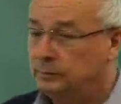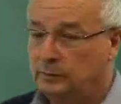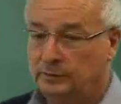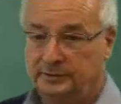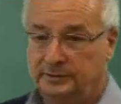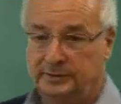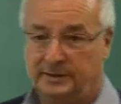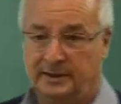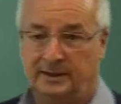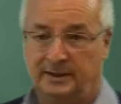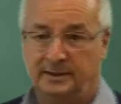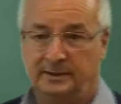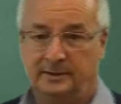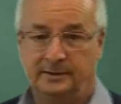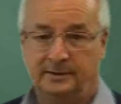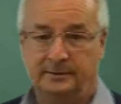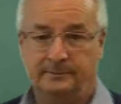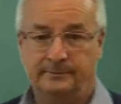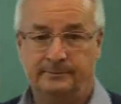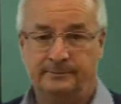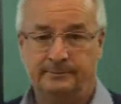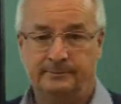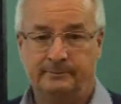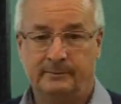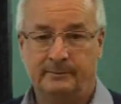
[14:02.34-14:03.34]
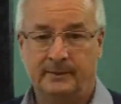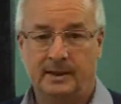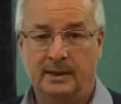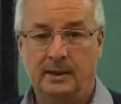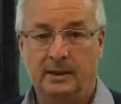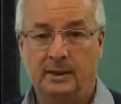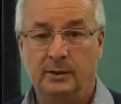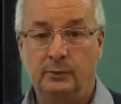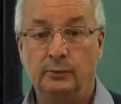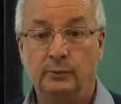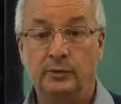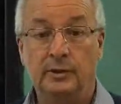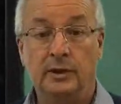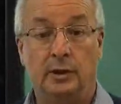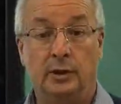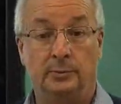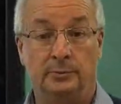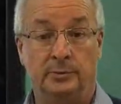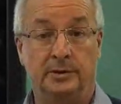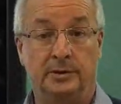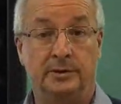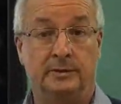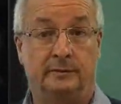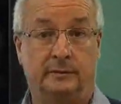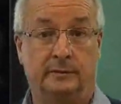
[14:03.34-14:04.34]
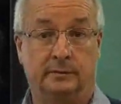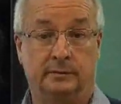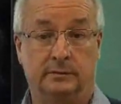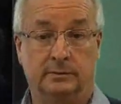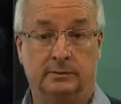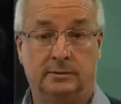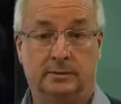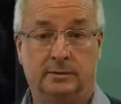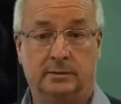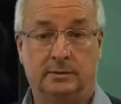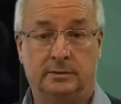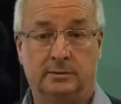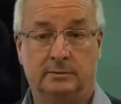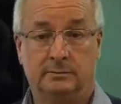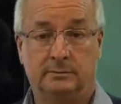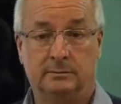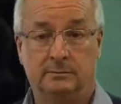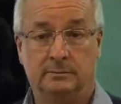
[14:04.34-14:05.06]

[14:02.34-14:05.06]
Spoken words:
one day. We hope not, of course.